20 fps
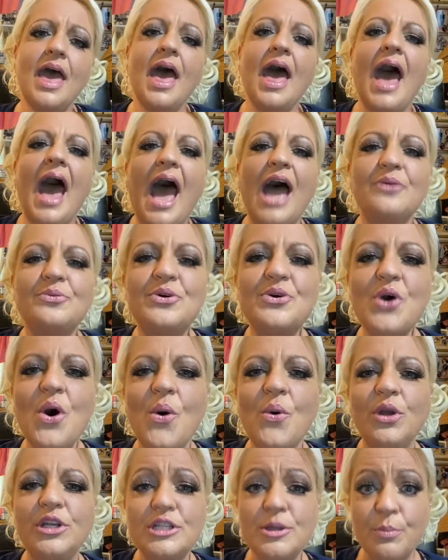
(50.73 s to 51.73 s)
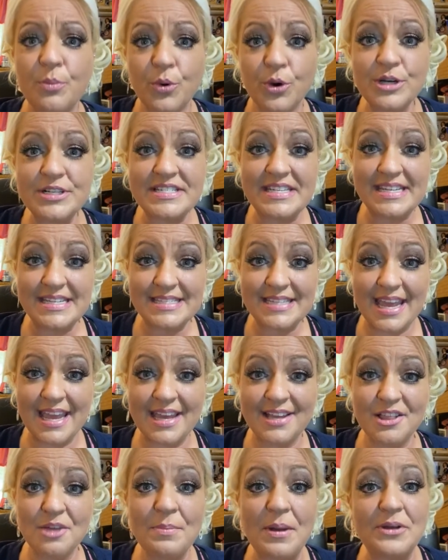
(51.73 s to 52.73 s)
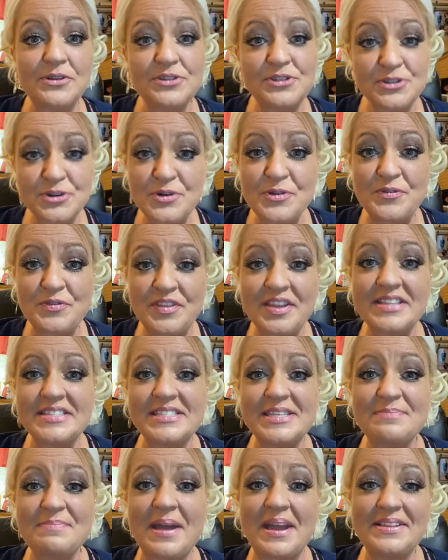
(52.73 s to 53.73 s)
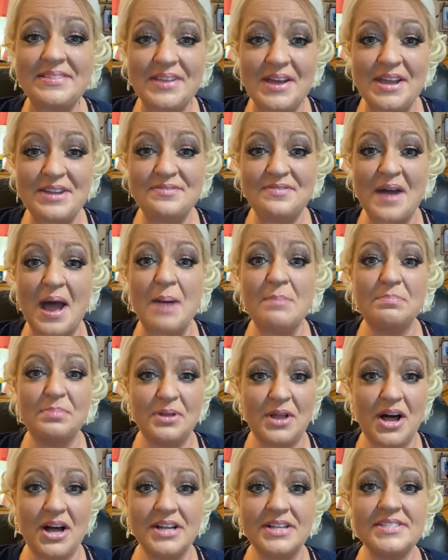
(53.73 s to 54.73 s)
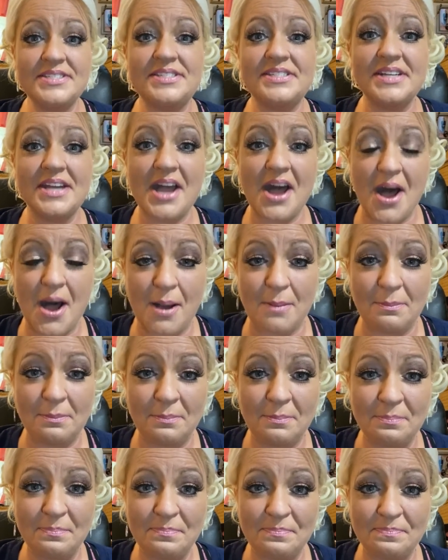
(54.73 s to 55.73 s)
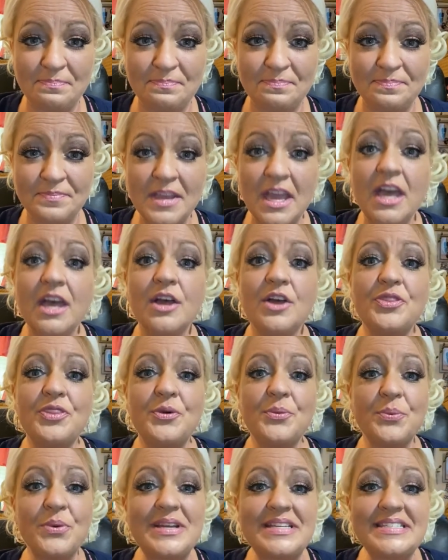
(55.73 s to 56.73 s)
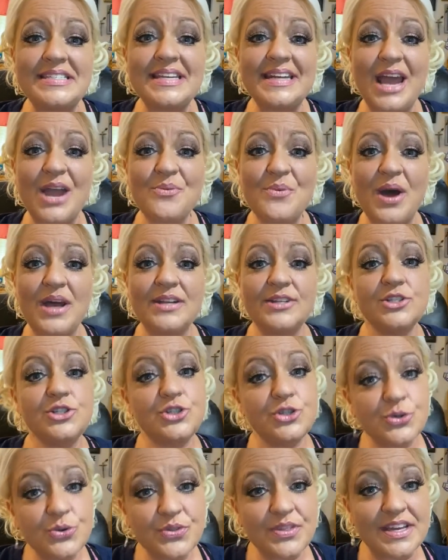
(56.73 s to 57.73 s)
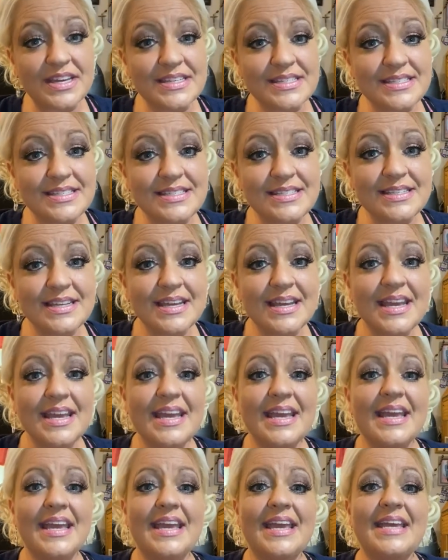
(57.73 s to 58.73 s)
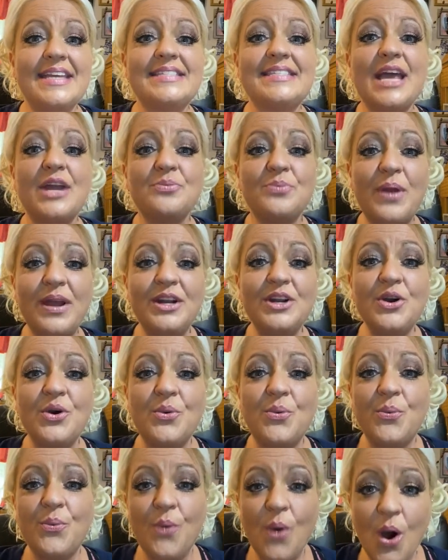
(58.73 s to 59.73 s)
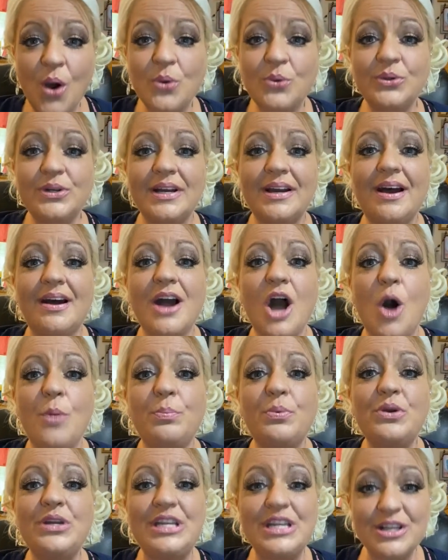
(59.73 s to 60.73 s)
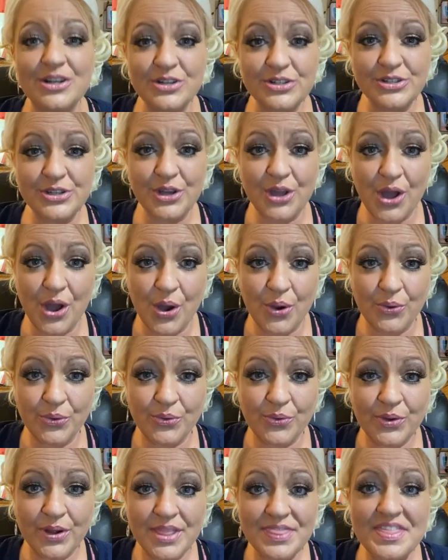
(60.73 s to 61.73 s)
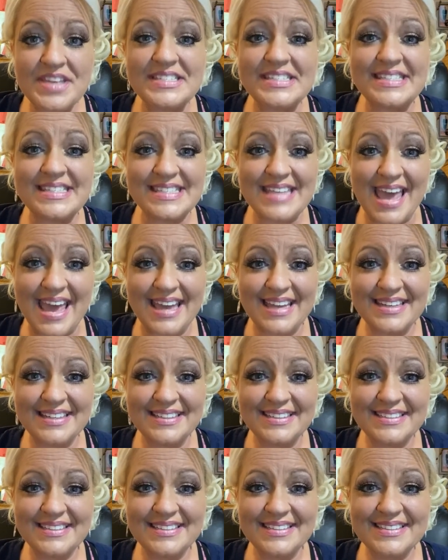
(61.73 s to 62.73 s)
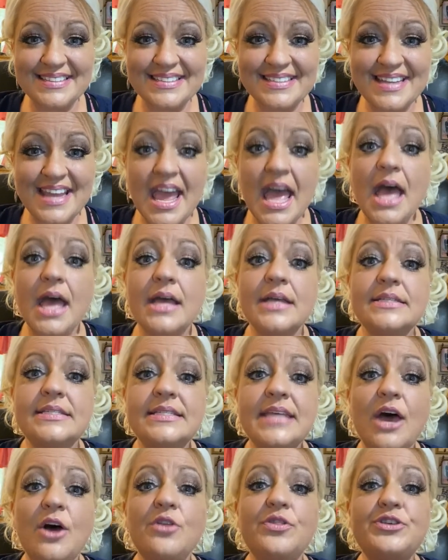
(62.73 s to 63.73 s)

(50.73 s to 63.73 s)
I will go into more detail about certain things in my life on blogs to come. The reason I want to do this is I read a quote a couple years ago that said, "Tell the